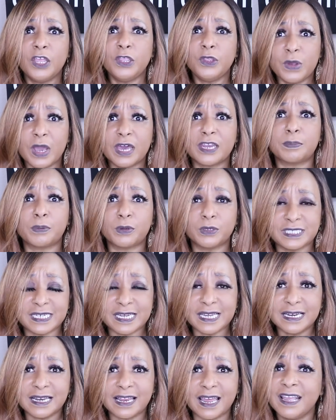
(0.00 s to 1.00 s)
You gotta
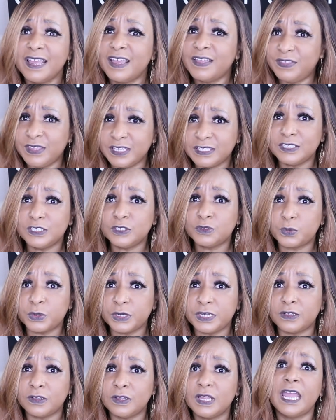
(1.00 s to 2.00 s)
pretend like this is
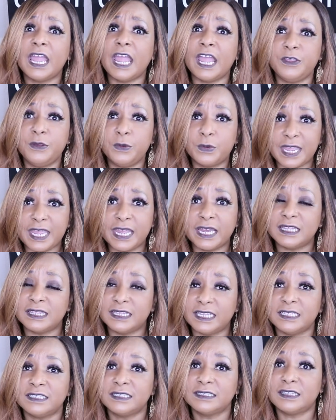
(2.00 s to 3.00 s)
real and you can't
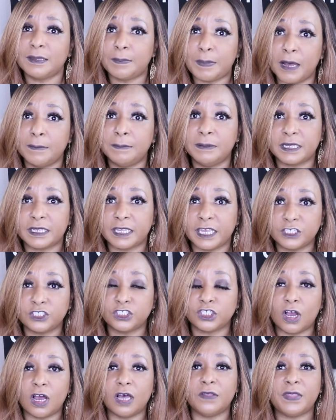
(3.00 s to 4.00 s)
let the public
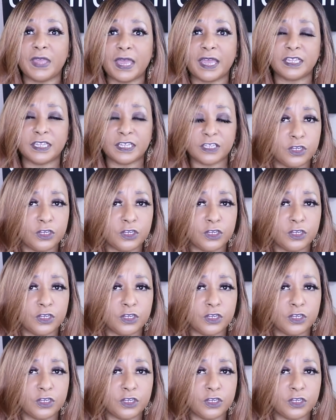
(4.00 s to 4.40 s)
catch on that,